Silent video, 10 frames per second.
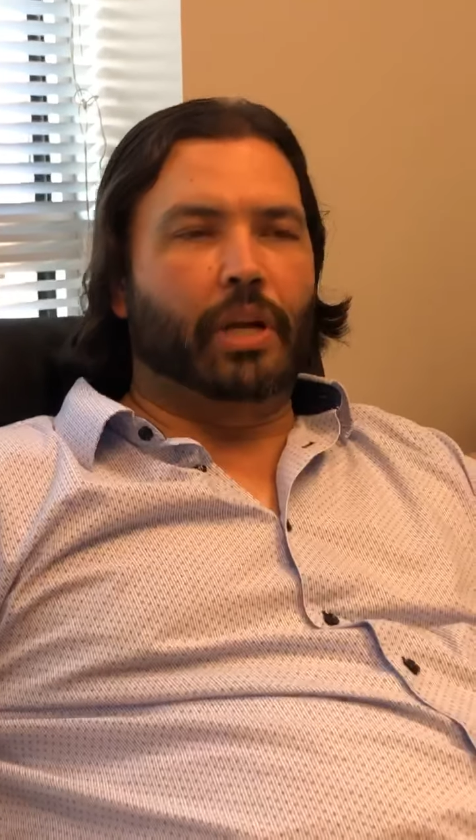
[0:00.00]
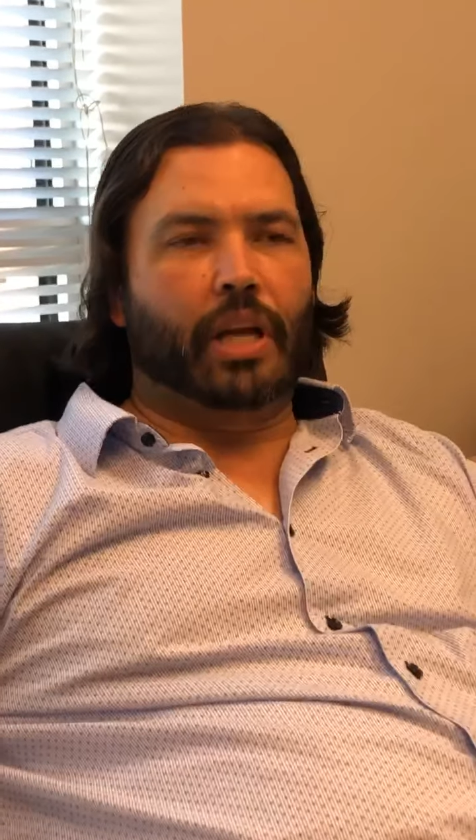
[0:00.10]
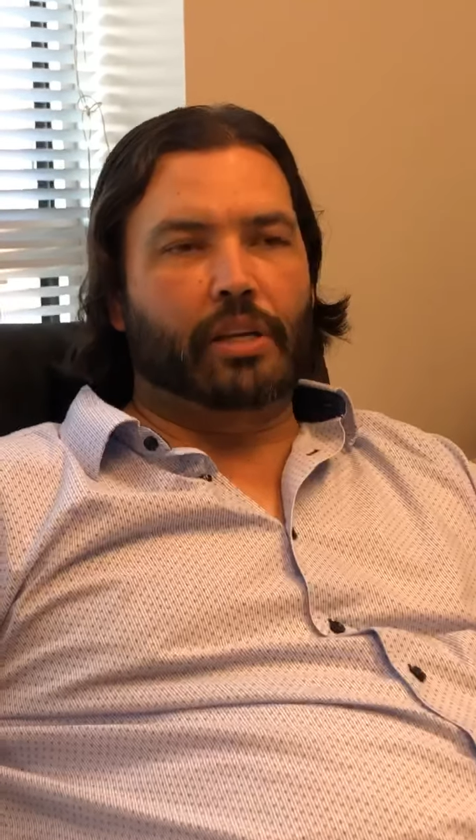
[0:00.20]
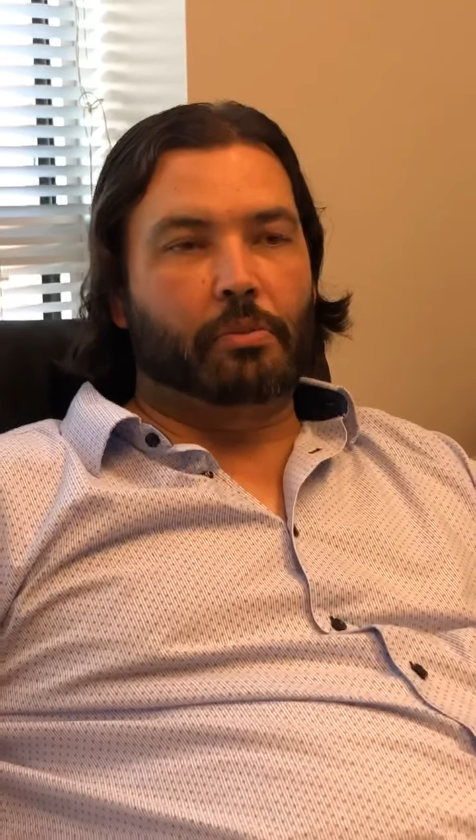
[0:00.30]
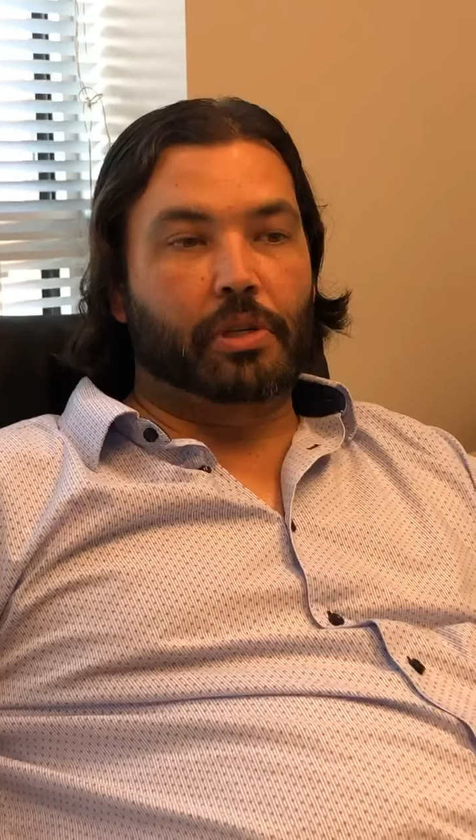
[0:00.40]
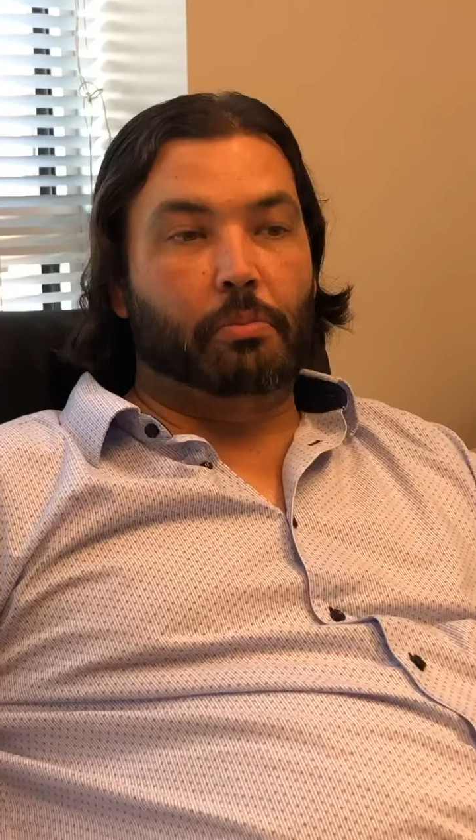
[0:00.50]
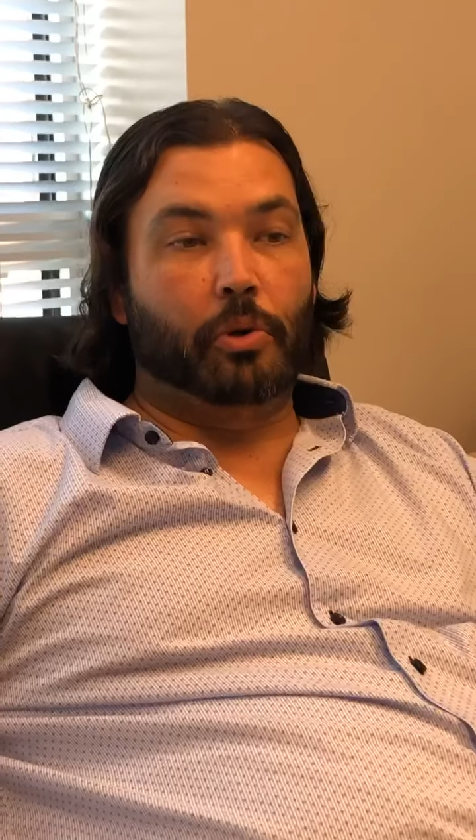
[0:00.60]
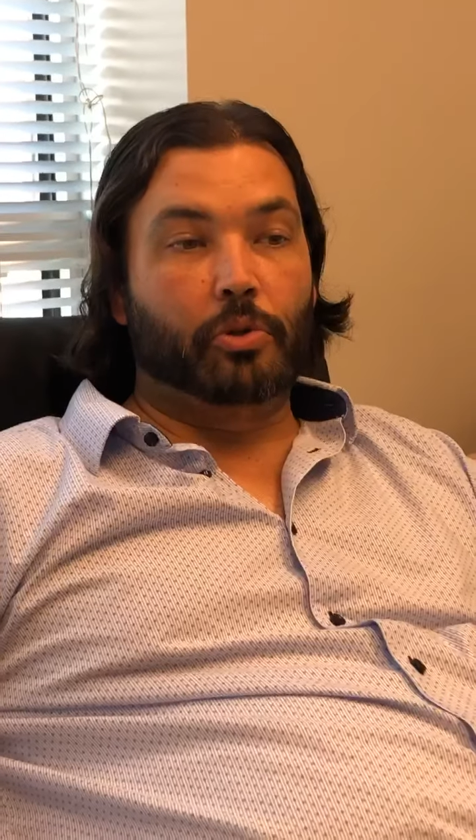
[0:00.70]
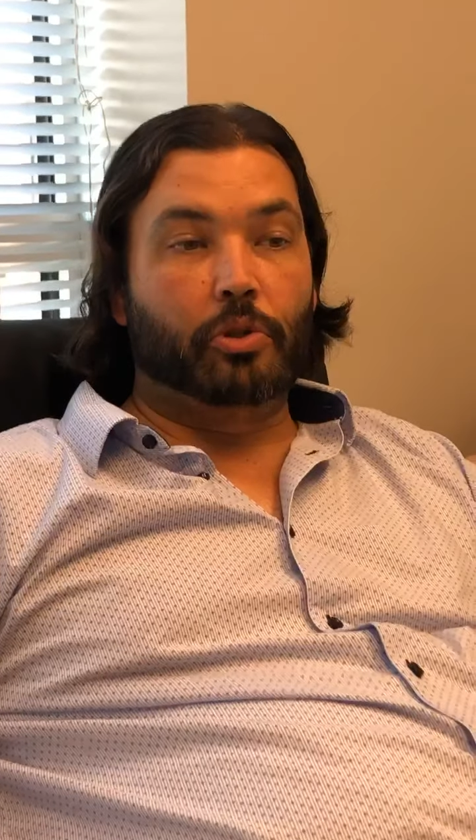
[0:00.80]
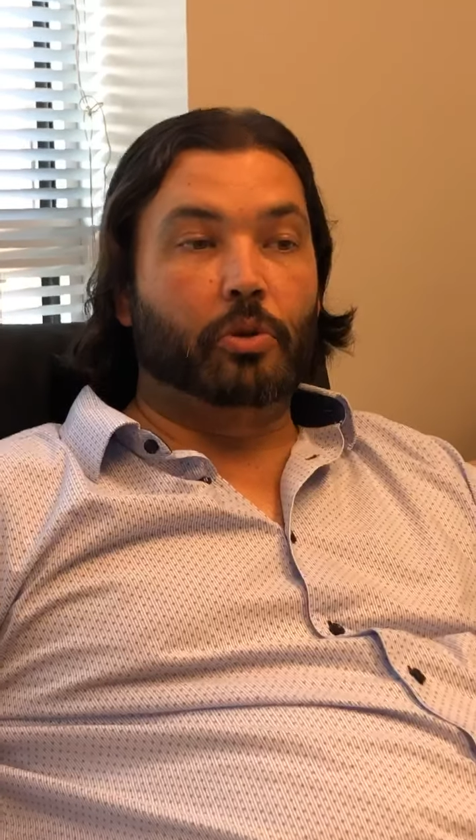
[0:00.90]
I got some
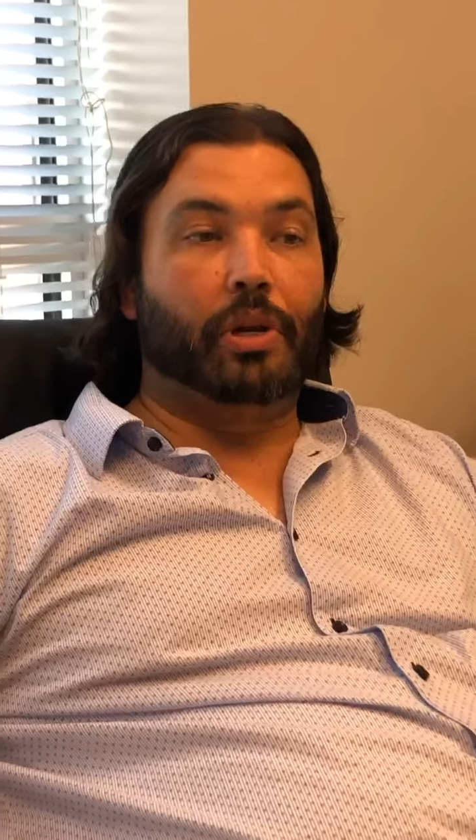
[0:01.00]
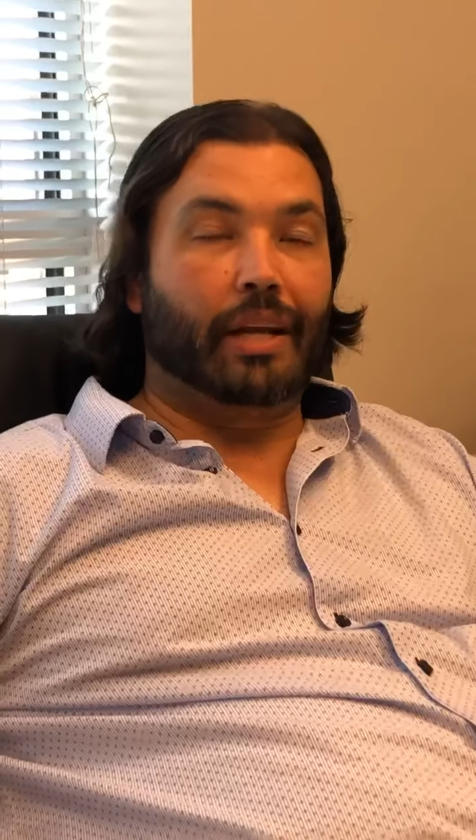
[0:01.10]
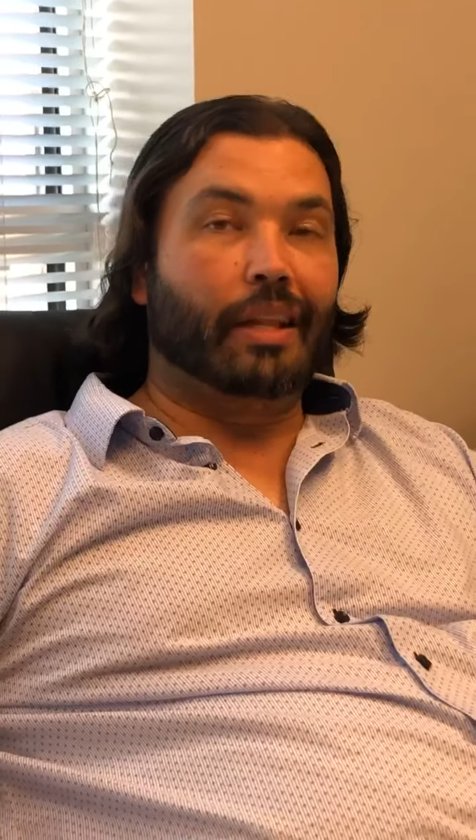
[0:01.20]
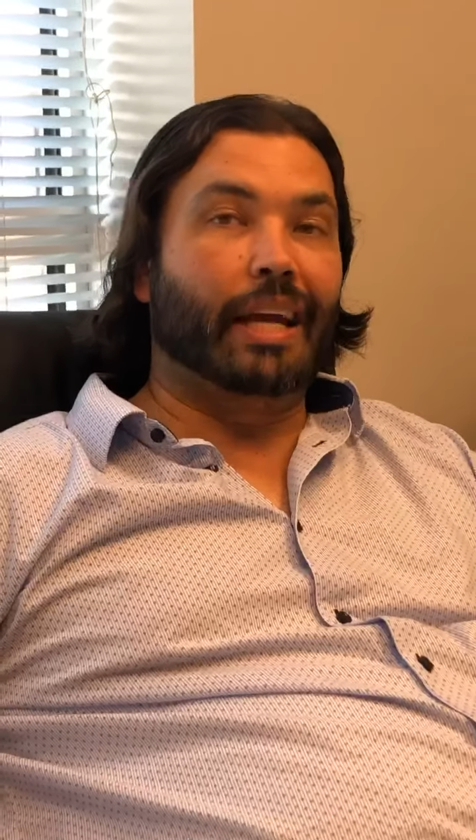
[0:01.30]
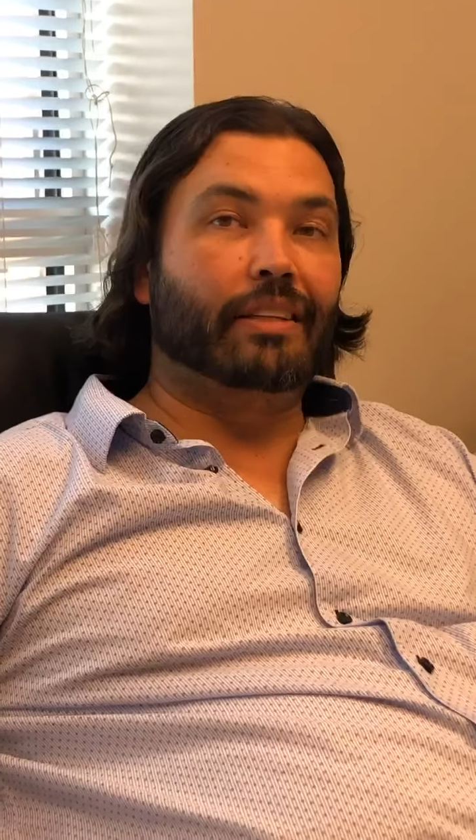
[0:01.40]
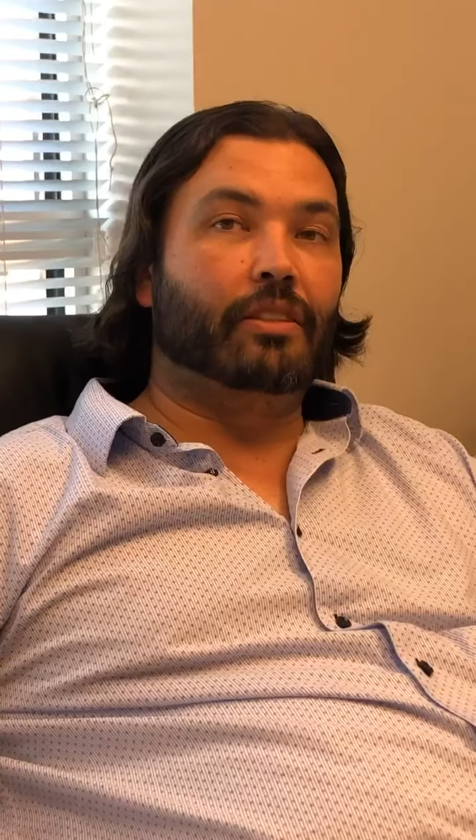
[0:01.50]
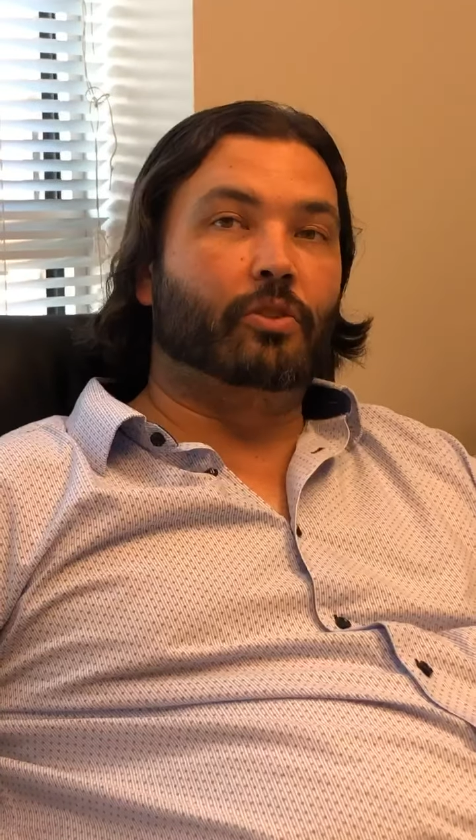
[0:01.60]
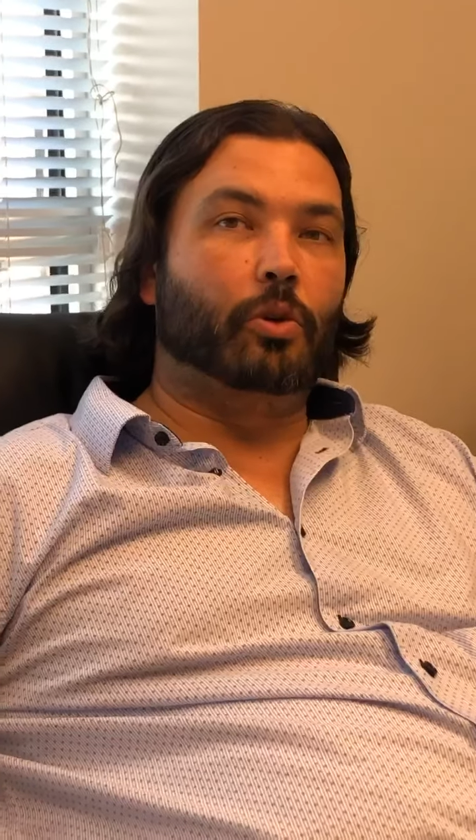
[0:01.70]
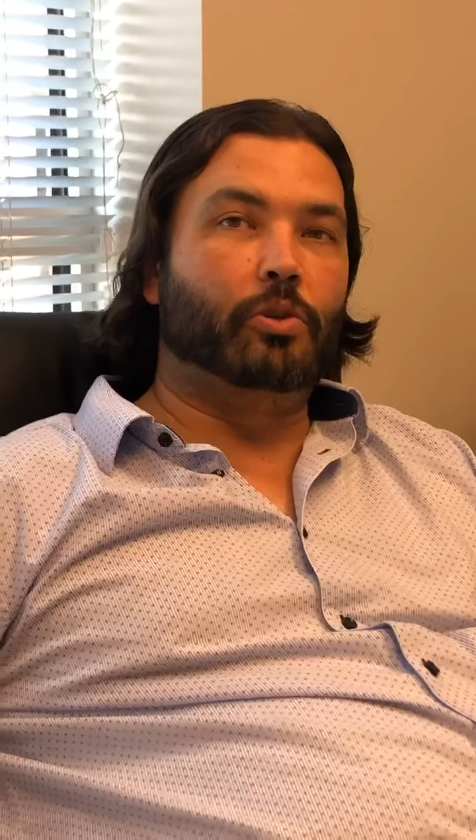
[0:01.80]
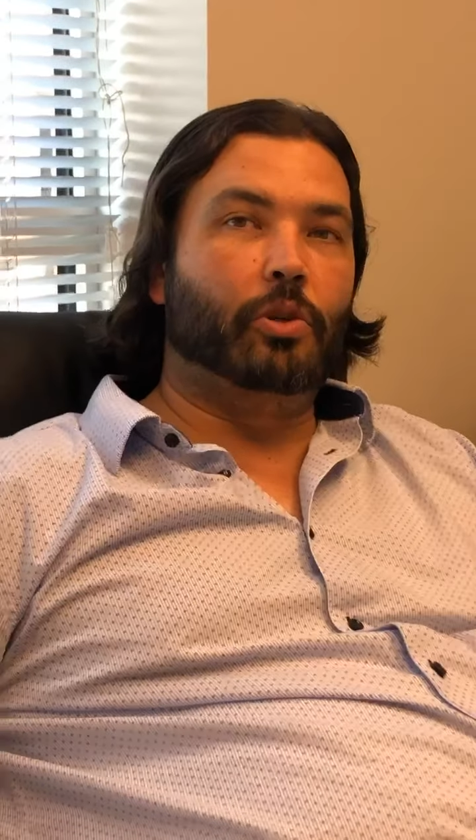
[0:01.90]
exposure to it, and I liked the
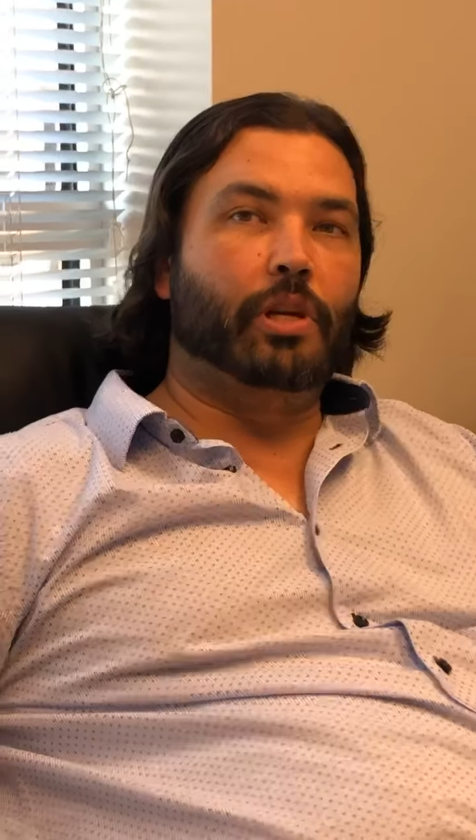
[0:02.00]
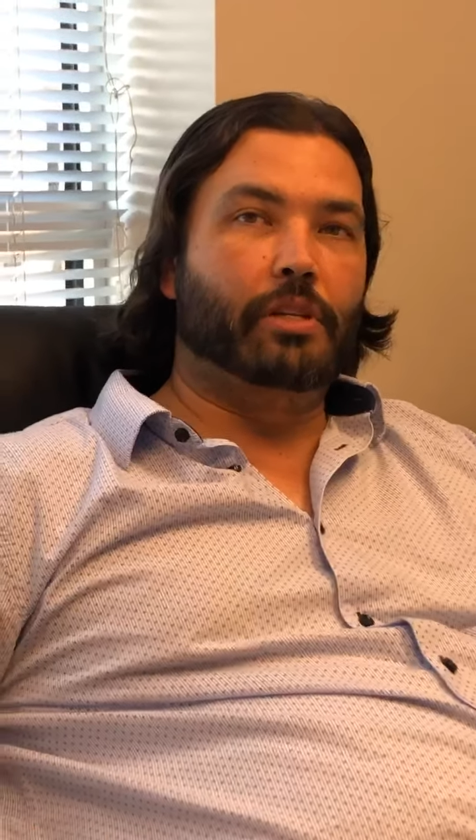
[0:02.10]
surgeries,